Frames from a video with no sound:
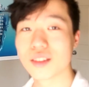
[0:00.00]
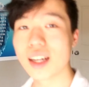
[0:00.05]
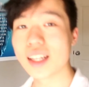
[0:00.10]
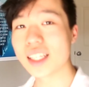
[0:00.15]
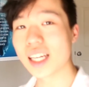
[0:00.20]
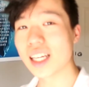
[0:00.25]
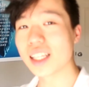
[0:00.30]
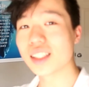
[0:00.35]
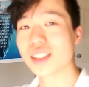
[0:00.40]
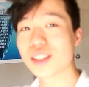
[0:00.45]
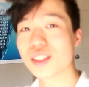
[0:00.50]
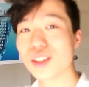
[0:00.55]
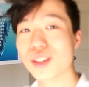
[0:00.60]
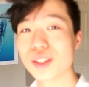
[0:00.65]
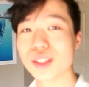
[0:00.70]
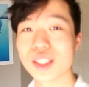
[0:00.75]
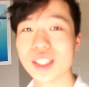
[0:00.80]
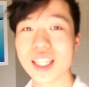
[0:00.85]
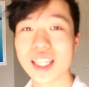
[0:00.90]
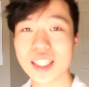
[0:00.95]
Right guys,
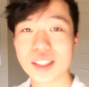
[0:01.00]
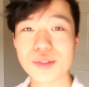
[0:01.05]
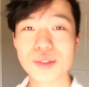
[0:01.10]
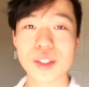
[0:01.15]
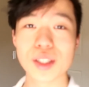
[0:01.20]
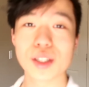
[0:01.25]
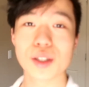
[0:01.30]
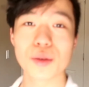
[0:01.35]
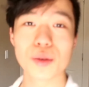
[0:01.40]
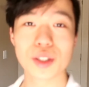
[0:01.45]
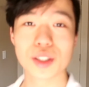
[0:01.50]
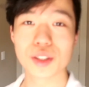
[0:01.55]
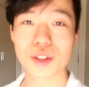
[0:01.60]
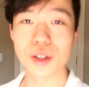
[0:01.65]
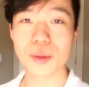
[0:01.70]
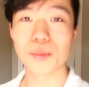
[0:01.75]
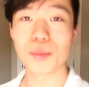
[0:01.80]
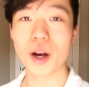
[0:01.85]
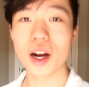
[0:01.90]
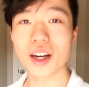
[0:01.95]
so today's video we're
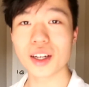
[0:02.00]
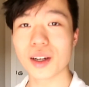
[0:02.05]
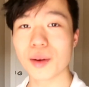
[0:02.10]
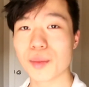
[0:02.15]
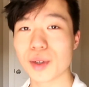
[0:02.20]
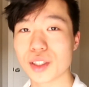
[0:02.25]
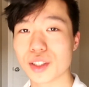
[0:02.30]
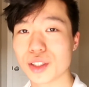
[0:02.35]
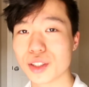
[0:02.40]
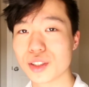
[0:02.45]
doing part number